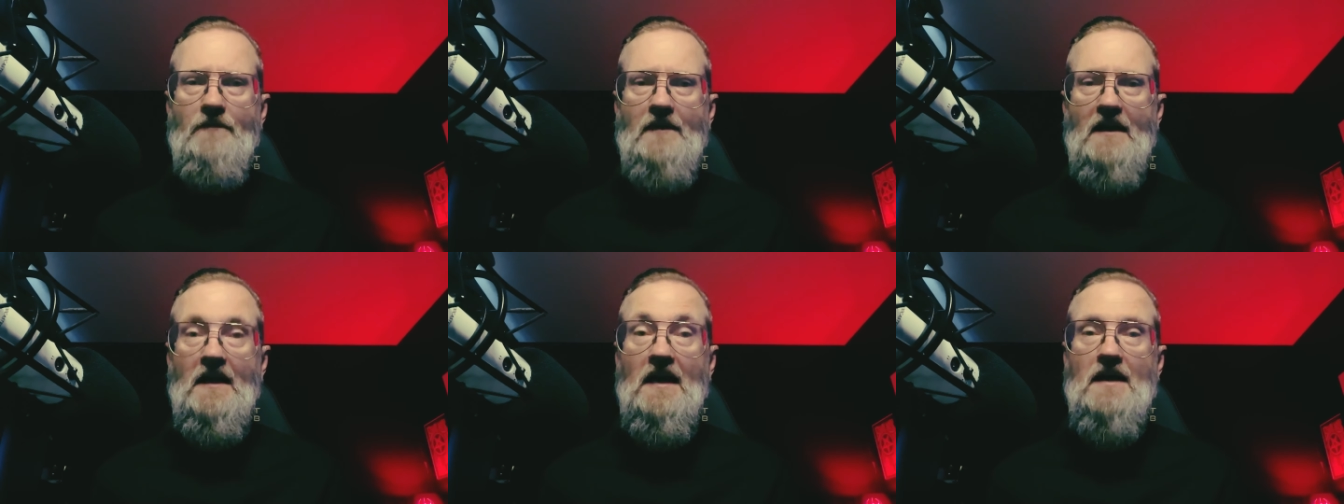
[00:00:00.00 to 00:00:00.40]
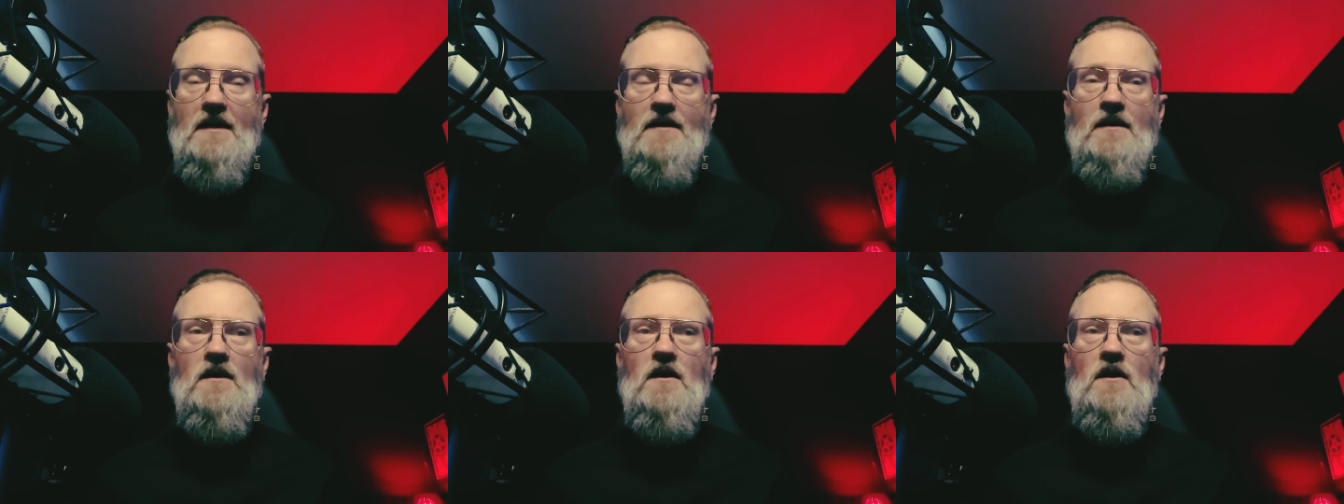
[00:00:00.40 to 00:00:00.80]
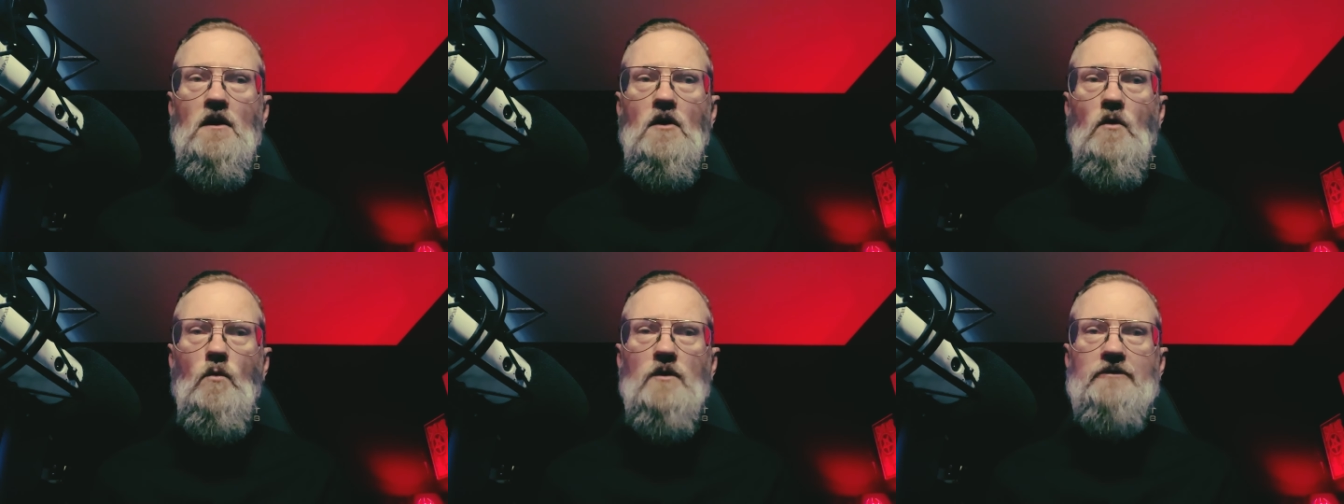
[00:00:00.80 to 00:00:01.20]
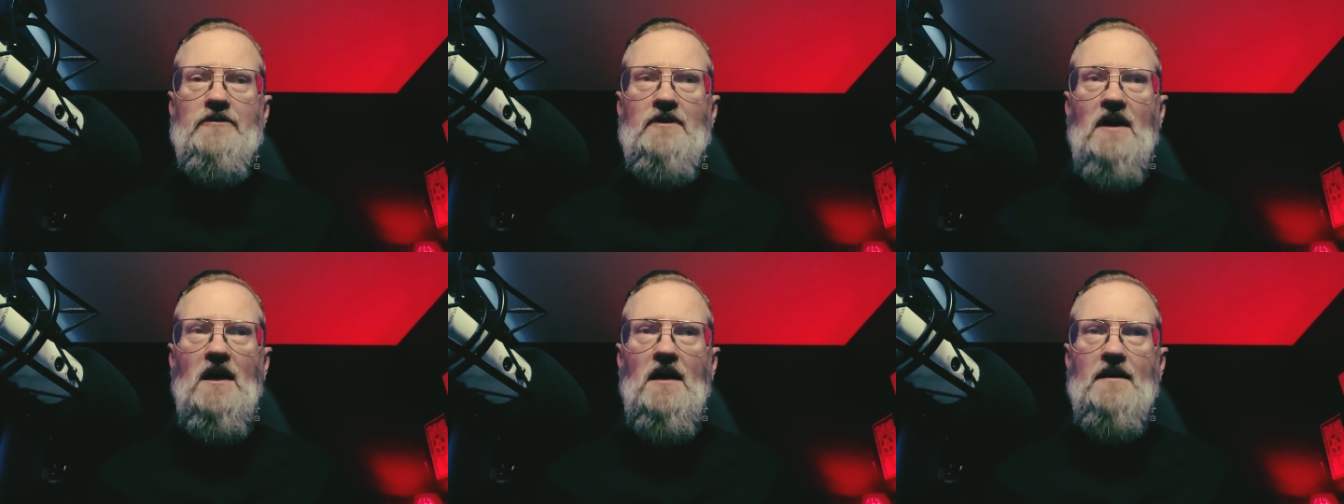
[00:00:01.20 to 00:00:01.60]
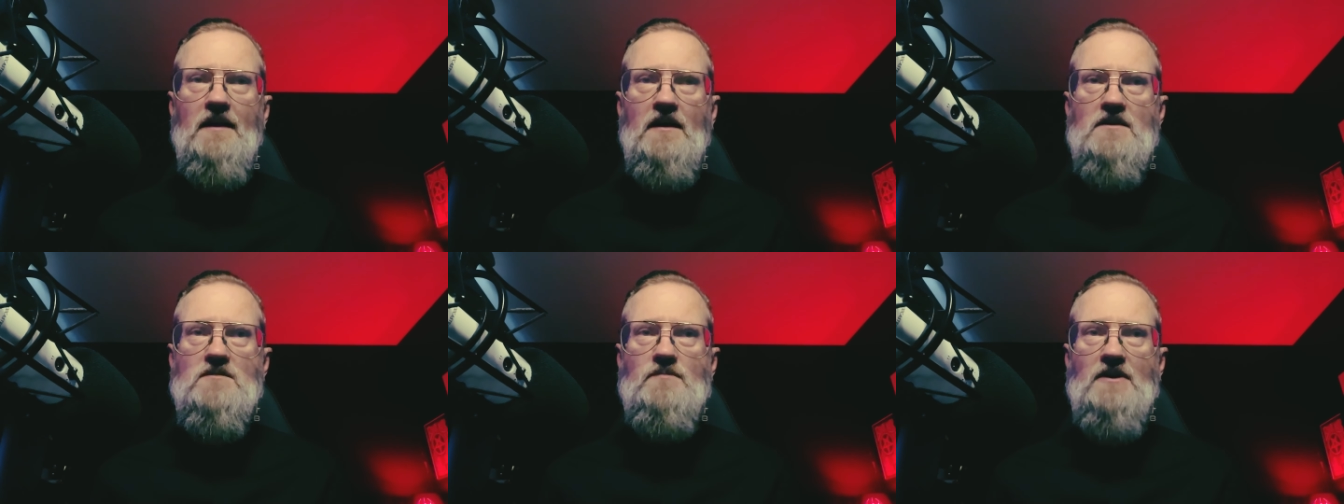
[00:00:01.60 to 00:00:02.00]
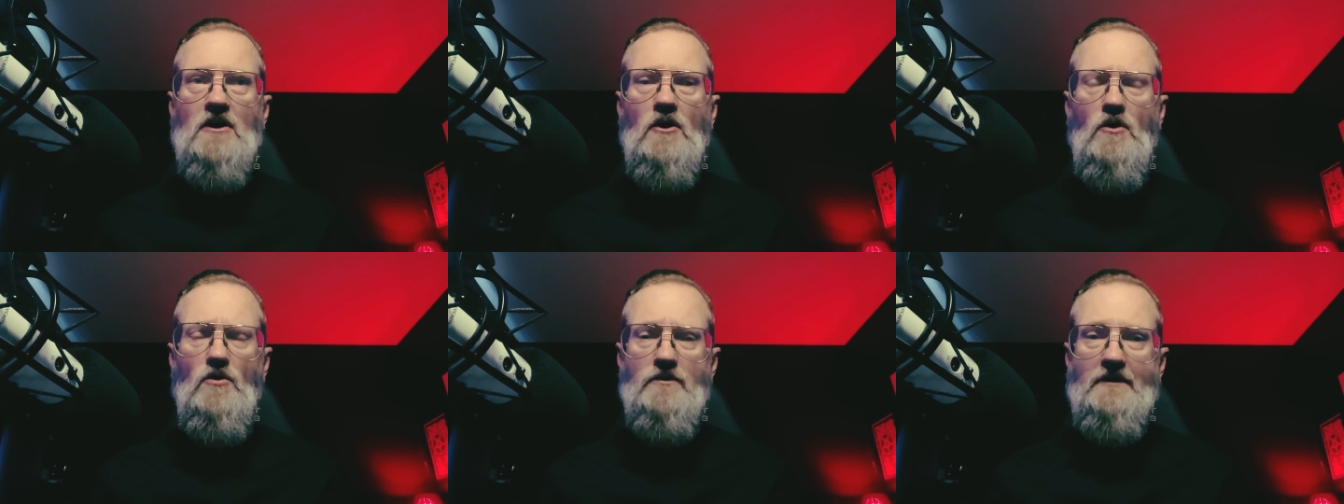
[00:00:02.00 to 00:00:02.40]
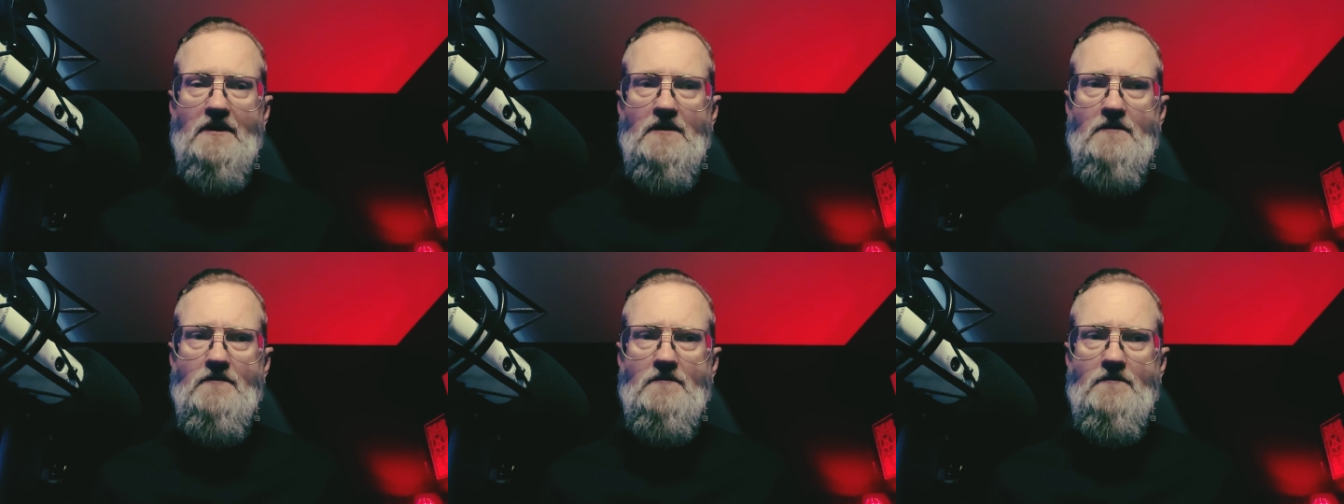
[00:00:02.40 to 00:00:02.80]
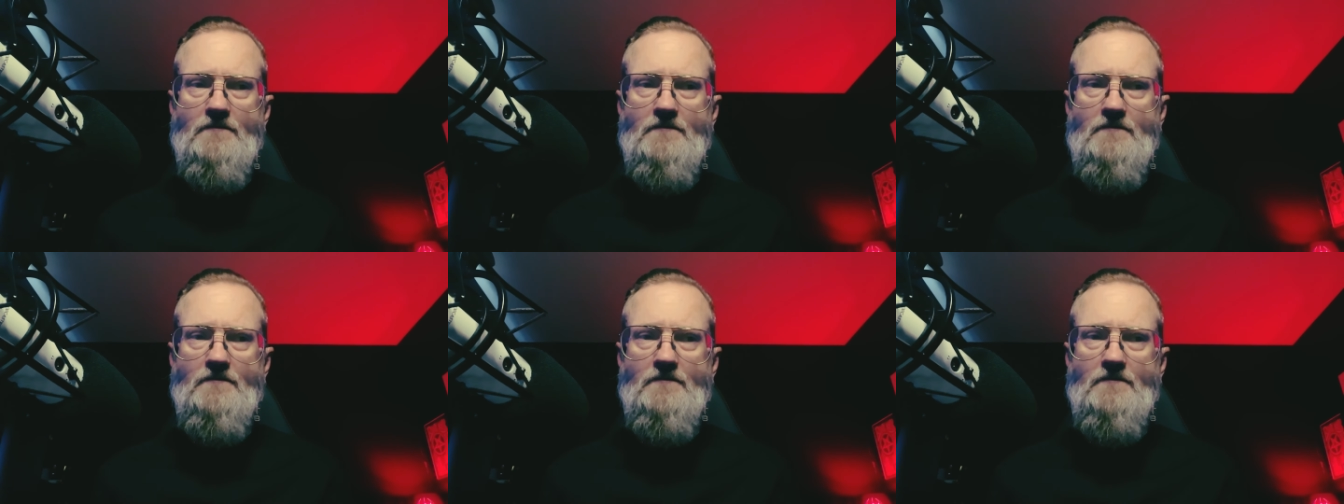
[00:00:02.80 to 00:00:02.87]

And I was not as beholden